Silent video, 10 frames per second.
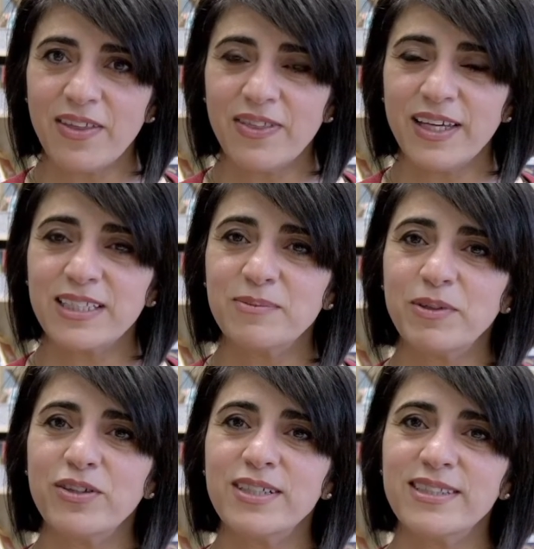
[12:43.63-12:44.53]
the
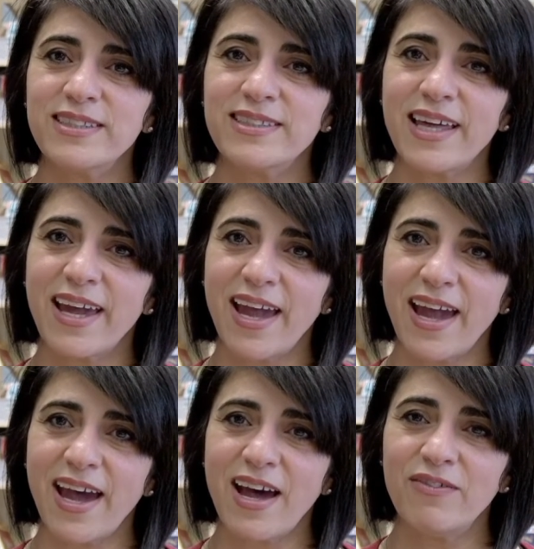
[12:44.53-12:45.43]
experiences they
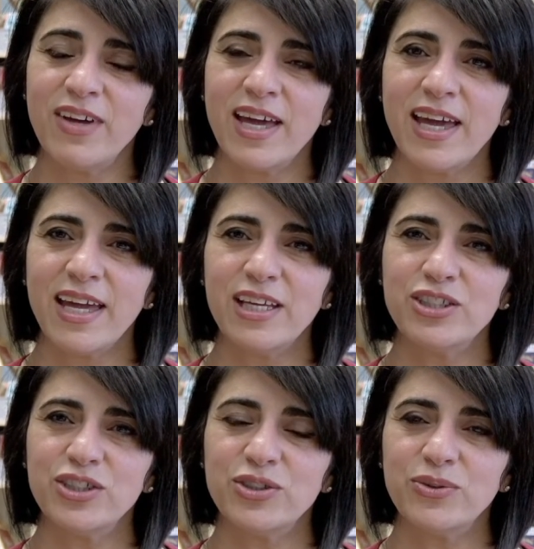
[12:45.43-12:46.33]
have
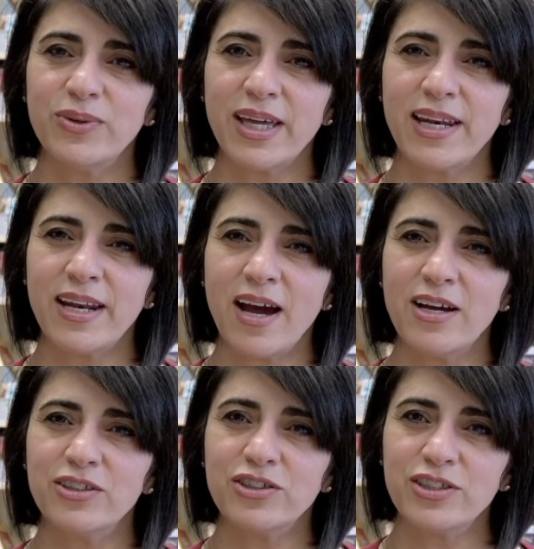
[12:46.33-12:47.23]
into an
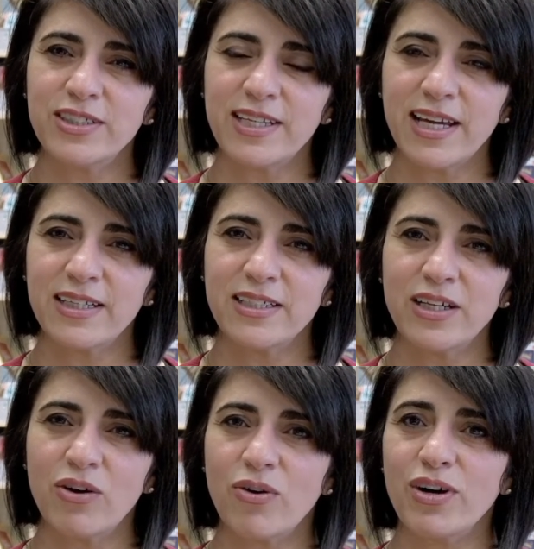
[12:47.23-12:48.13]

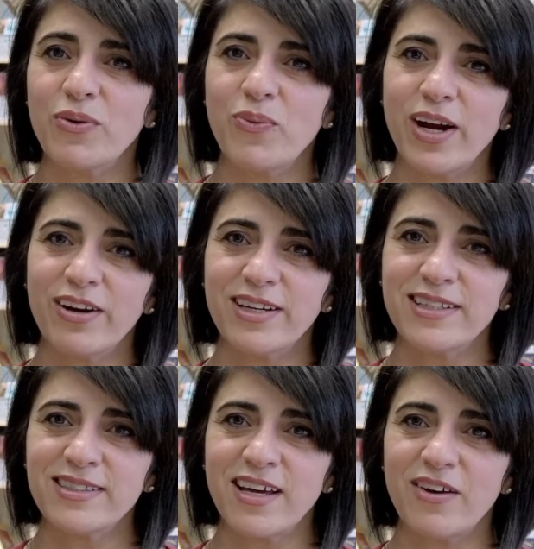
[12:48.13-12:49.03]
understanding or an
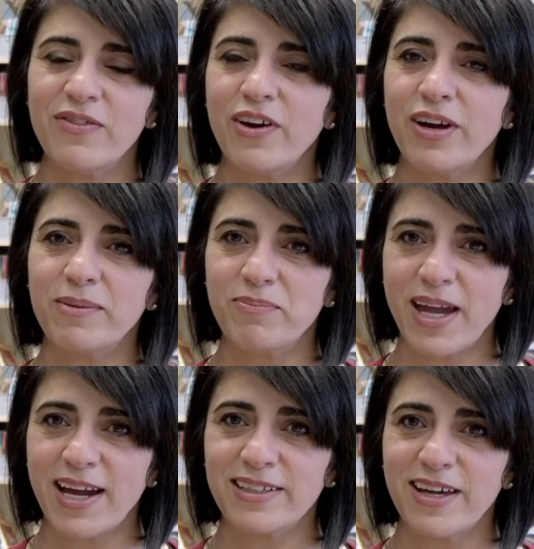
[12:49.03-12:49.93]
awareness of their
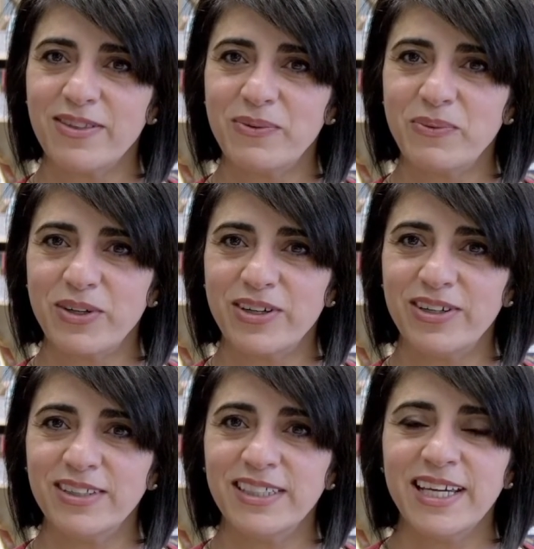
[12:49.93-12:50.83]
impact on the
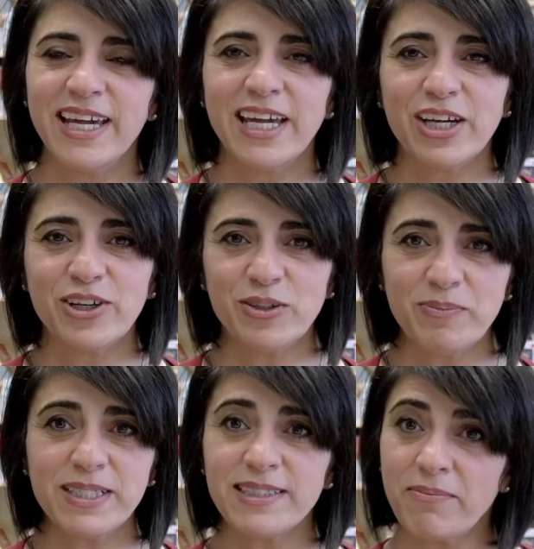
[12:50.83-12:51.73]
world. It could
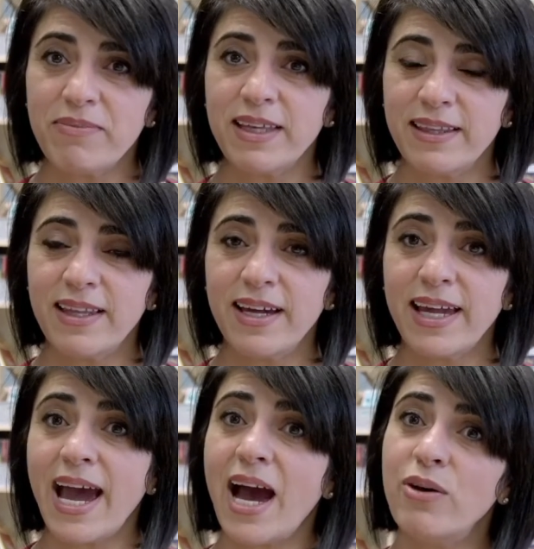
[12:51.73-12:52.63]
be something
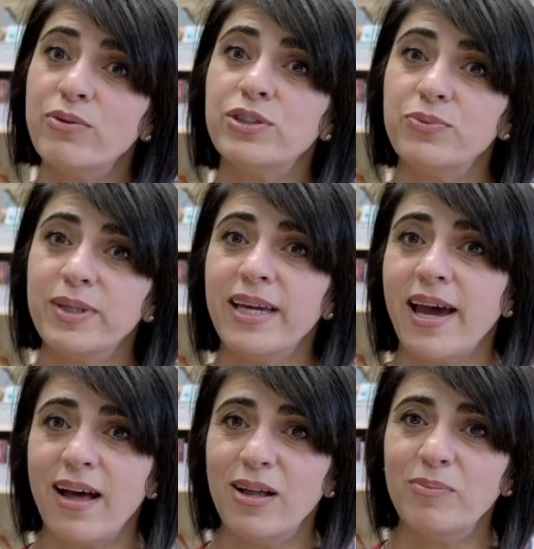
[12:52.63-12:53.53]
like how do we
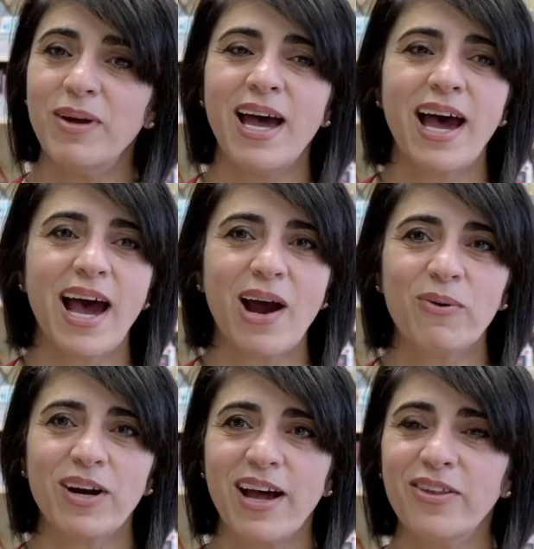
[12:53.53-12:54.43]
help
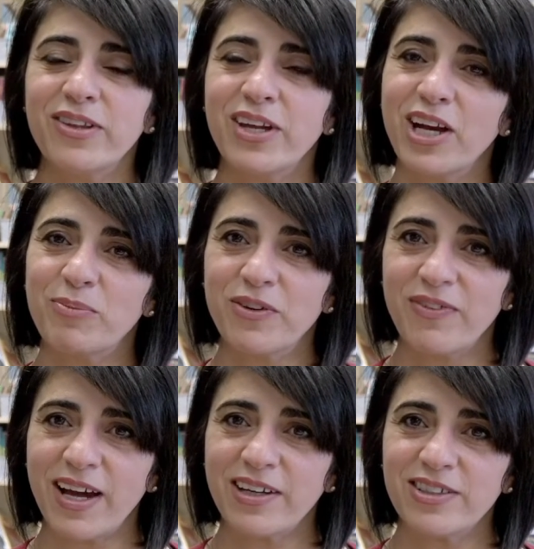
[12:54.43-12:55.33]
our healthcare
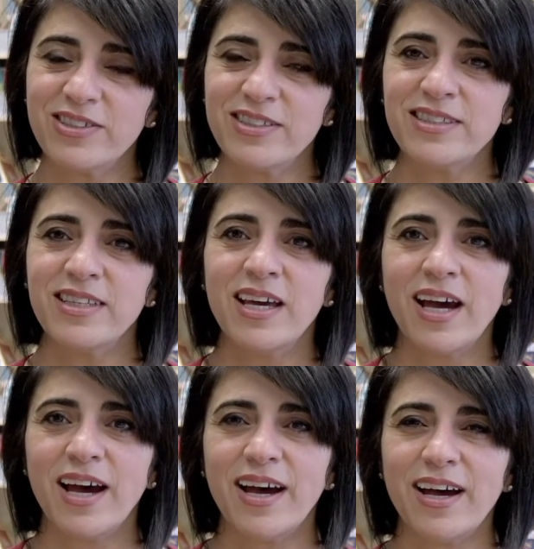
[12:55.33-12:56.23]
providers
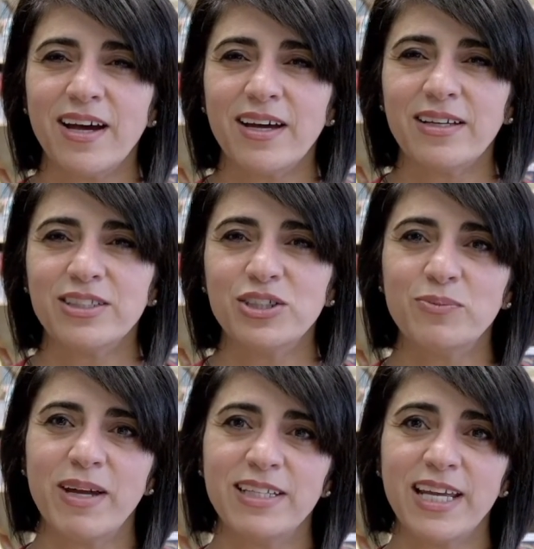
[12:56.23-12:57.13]
uh, to
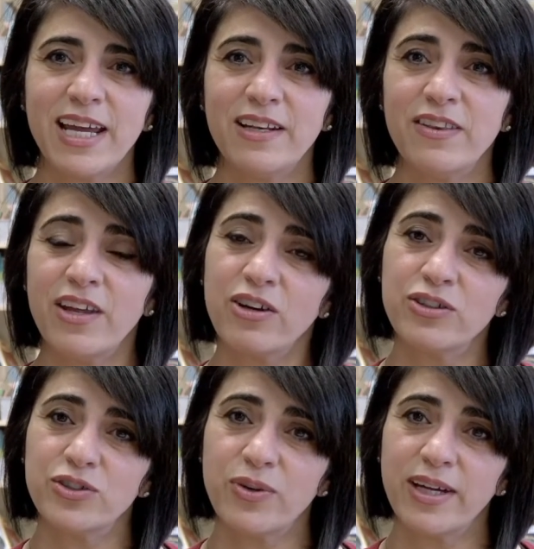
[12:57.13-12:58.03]
maintain their
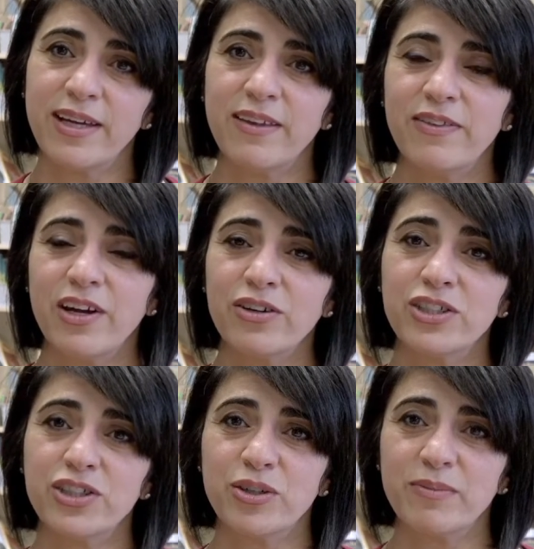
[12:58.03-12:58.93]
joy, their
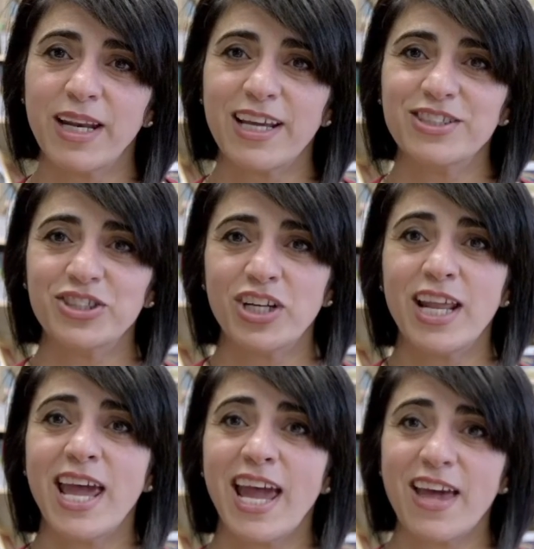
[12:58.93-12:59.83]

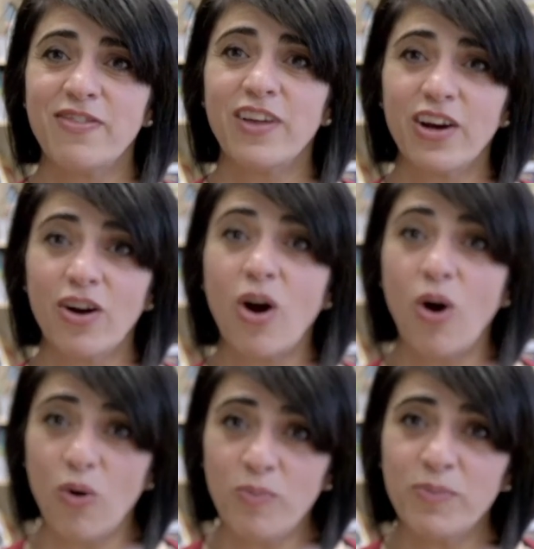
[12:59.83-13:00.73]
determination, and their
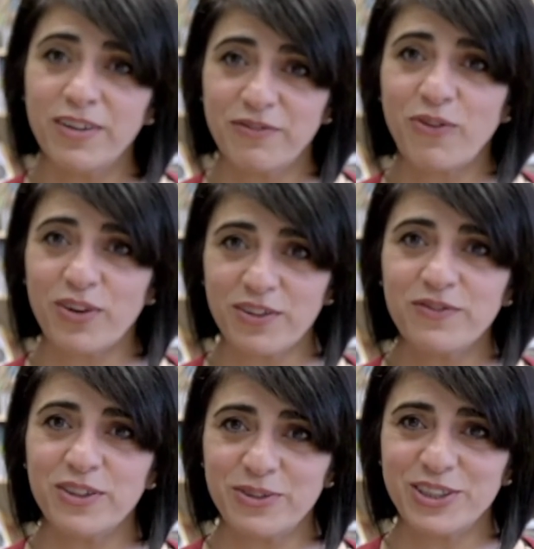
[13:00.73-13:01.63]
hope for the
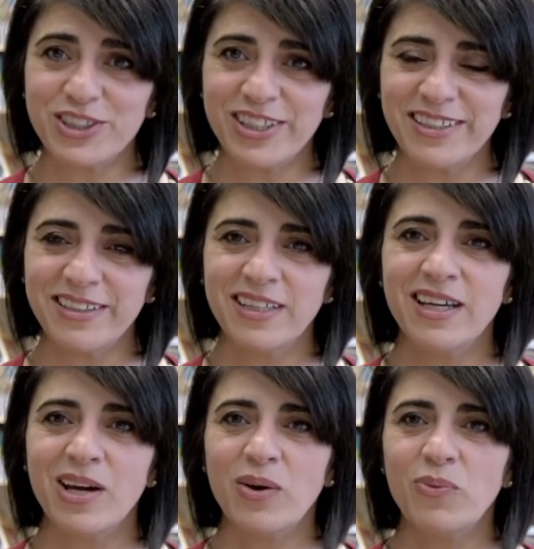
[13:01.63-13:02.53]
future
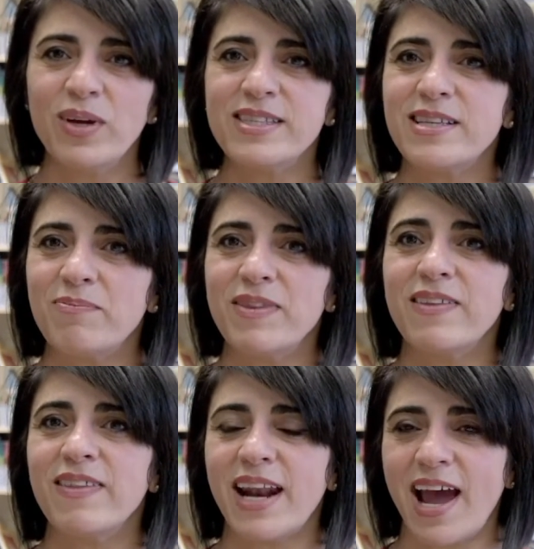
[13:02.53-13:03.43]
with
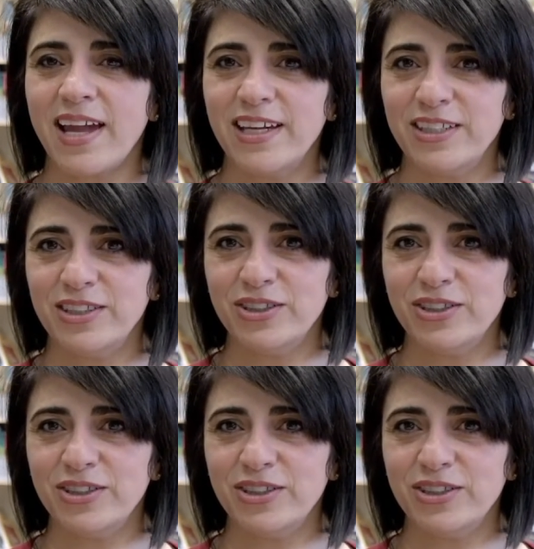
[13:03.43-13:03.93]
something that I can